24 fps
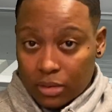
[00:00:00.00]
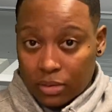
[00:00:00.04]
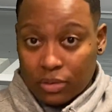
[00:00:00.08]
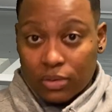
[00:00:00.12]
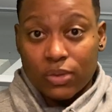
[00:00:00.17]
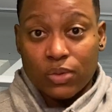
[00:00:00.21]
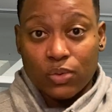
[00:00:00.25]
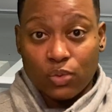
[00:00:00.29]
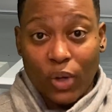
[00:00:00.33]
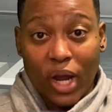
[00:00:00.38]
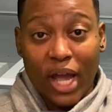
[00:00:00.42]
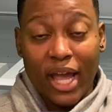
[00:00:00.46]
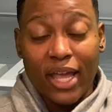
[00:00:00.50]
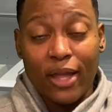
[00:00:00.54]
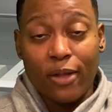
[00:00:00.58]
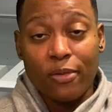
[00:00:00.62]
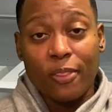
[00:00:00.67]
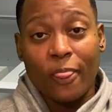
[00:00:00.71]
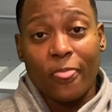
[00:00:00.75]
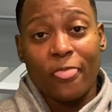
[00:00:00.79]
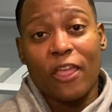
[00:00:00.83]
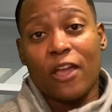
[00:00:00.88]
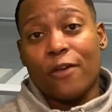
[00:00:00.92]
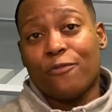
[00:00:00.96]
Right?
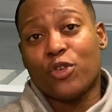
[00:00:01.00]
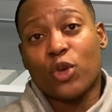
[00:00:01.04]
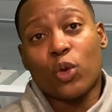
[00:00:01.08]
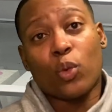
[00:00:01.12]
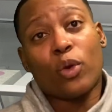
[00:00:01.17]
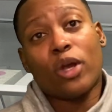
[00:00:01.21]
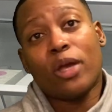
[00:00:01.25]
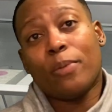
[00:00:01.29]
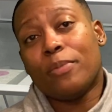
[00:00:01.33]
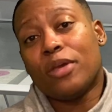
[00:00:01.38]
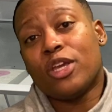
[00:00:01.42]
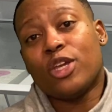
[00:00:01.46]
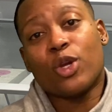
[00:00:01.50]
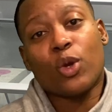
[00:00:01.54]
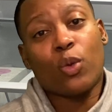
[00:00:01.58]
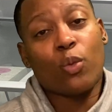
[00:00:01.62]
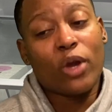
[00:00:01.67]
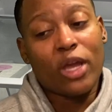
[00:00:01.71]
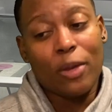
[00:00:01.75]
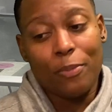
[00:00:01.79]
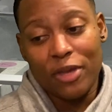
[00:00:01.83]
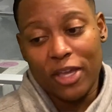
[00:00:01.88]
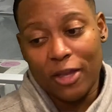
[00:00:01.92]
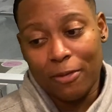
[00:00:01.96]
If you're with me, you're with
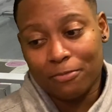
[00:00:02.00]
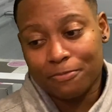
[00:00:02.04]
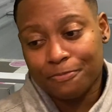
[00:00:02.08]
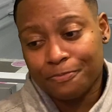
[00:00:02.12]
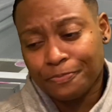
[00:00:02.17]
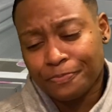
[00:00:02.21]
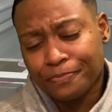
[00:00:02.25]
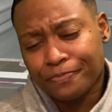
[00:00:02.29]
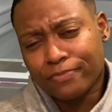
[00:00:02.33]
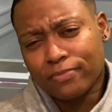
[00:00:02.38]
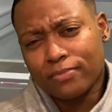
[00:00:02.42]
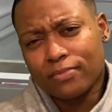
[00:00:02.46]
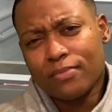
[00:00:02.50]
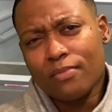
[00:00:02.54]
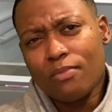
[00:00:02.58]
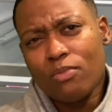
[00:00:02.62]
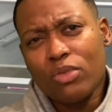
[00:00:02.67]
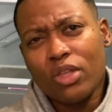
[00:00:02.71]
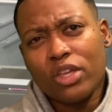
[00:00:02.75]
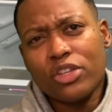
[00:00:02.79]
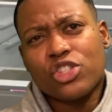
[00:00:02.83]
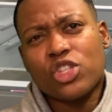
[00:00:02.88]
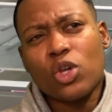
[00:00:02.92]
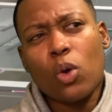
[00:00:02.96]
me.
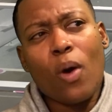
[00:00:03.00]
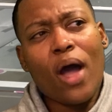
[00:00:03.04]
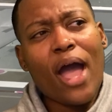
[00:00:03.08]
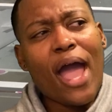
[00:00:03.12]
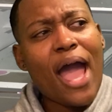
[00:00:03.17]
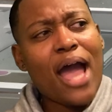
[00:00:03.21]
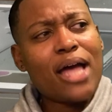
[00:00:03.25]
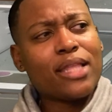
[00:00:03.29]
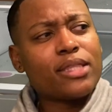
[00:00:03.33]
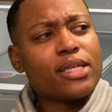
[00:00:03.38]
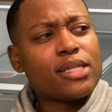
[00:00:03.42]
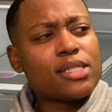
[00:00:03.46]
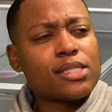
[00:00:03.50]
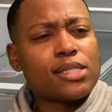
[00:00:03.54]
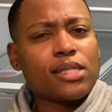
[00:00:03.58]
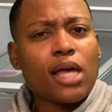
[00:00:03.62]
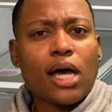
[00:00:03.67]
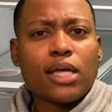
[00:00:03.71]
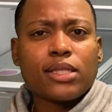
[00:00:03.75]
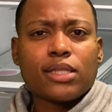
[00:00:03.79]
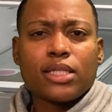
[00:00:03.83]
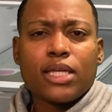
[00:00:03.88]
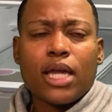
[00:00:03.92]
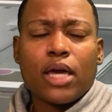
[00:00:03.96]
So I had this thought
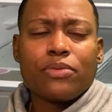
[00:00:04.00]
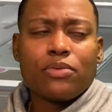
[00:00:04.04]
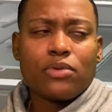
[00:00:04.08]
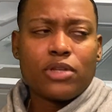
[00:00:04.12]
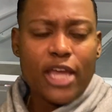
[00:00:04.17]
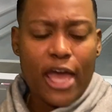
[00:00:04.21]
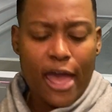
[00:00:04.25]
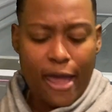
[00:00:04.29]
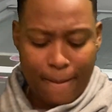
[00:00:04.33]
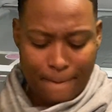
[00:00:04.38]
the other day.